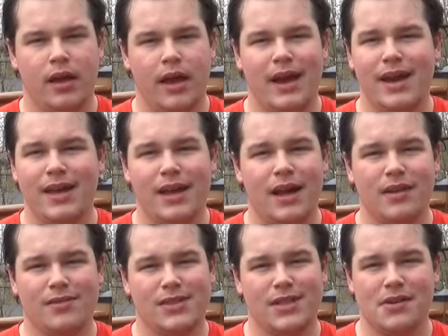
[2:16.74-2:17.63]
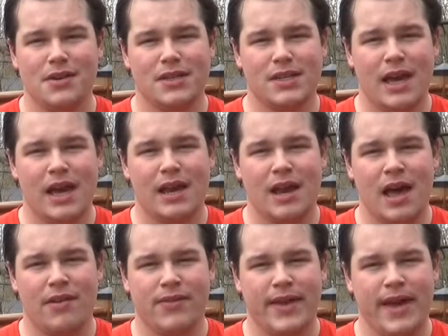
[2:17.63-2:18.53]
any kind of series can
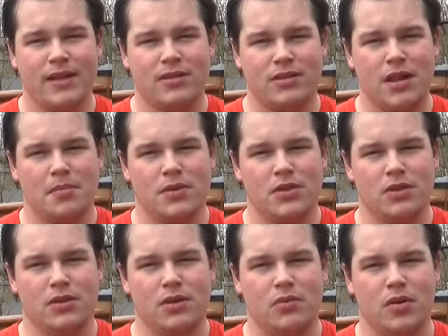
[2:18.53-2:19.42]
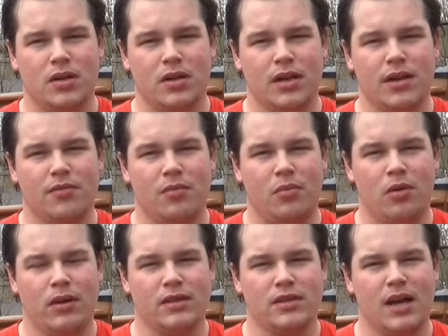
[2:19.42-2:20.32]
have canceled episodes at one given
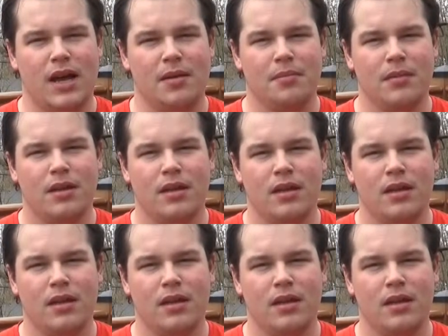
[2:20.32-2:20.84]
point in time